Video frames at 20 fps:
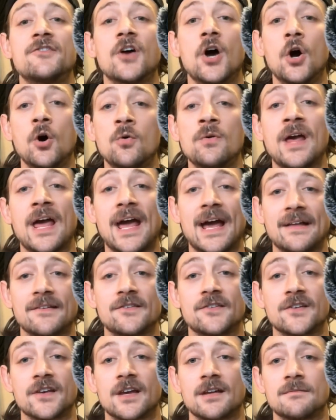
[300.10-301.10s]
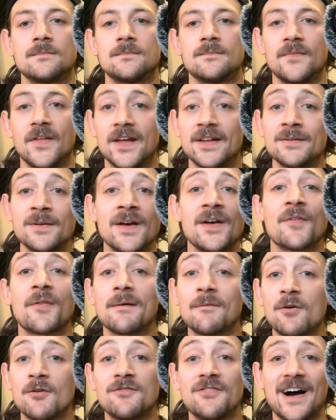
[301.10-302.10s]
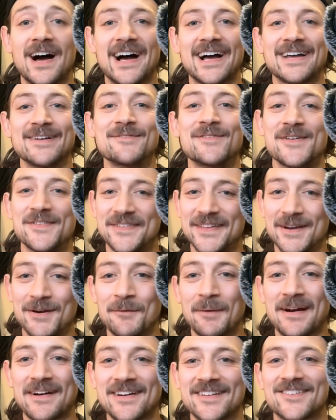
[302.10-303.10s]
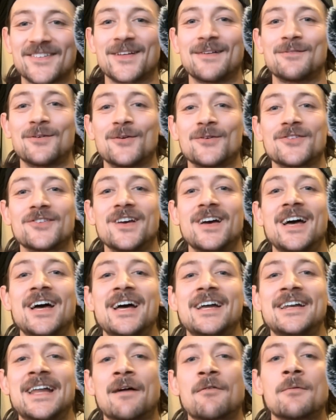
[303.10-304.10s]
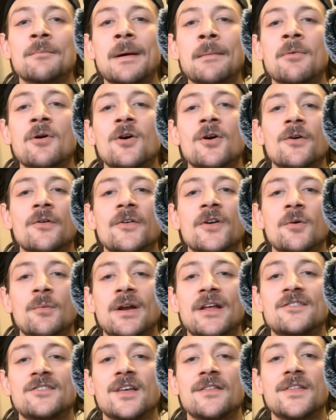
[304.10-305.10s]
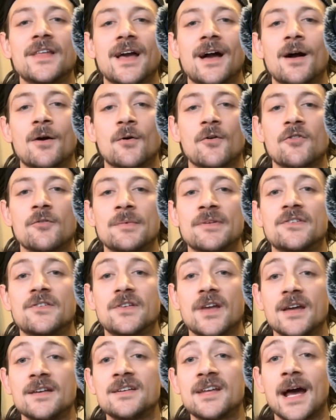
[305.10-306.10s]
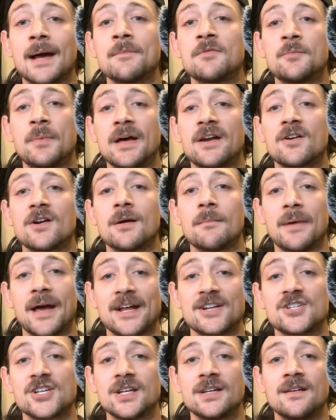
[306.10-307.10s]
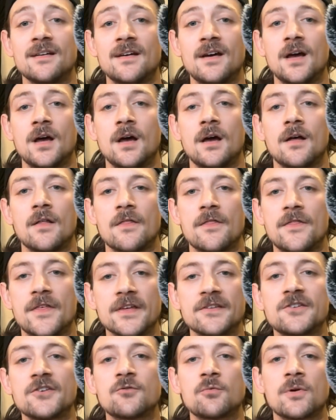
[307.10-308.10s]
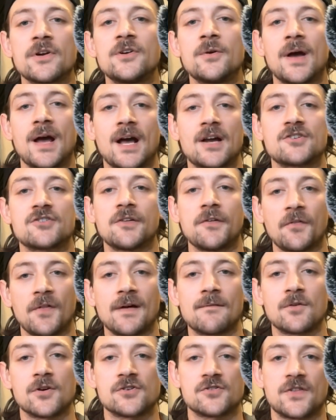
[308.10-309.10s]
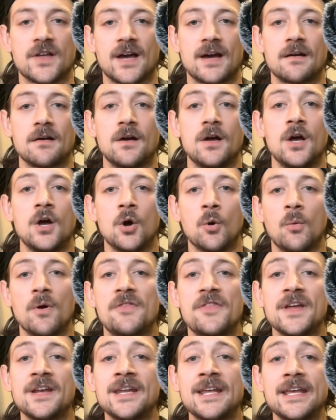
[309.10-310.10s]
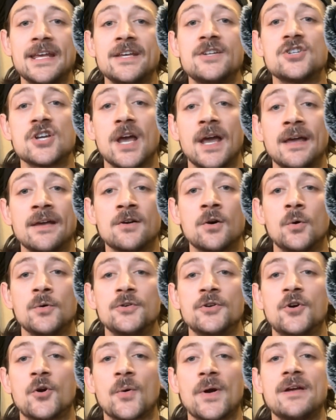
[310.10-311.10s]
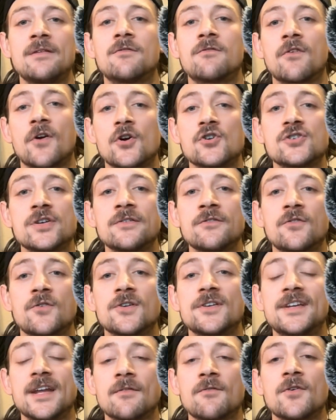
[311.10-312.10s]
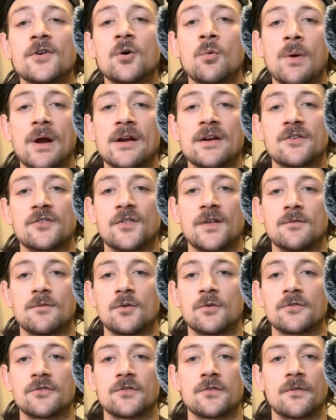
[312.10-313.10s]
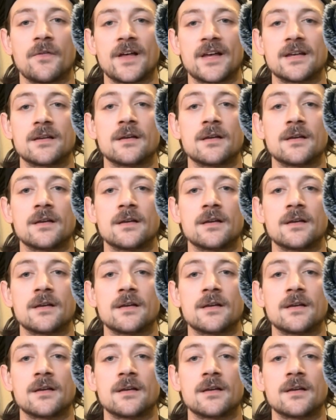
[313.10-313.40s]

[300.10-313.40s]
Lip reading: own ad set. Then, level 5, the awareness levels. Now remember earlier when I said the algorithm is 10 times better at matching? This is where you actually leverage that. Within each angle, you create versions for different awareness levels. Like,